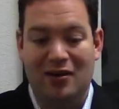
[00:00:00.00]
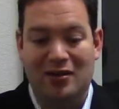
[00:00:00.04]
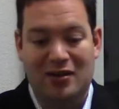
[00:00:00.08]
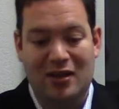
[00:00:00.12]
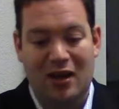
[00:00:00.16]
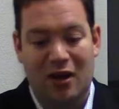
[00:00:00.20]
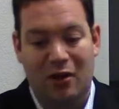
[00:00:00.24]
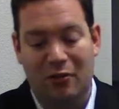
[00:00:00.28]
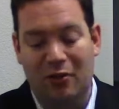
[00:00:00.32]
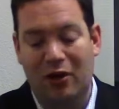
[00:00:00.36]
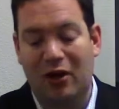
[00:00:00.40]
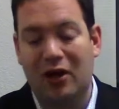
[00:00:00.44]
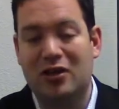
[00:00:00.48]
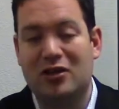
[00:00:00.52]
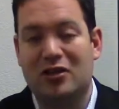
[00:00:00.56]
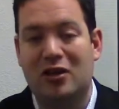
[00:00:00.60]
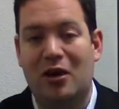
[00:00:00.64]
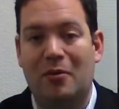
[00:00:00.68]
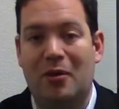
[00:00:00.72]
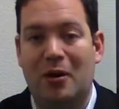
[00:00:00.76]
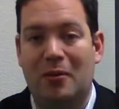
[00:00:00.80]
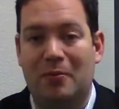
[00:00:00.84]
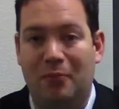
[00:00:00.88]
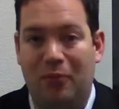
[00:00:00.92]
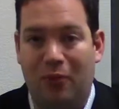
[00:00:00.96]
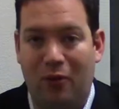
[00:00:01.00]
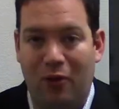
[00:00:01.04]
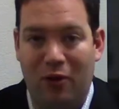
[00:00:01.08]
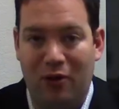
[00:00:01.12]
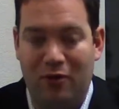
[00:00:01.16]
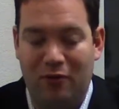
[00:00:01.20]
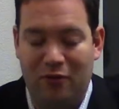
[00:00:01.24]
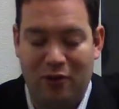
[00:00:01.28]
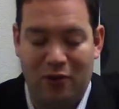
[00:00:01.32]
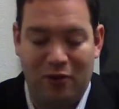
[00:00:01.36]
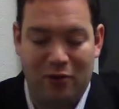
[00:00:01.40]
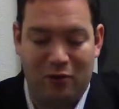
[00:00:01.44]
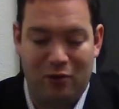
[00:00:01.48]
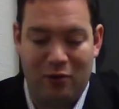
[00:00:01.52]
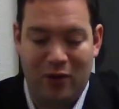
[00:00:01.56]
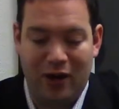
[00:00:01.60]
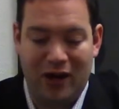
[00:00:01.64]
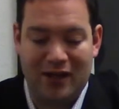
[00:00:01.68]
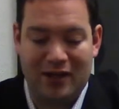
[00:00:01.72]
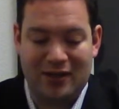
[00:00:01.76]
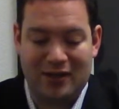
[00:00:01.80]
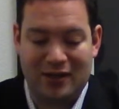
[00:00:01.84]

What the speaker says: So we're going to talk about port real quick.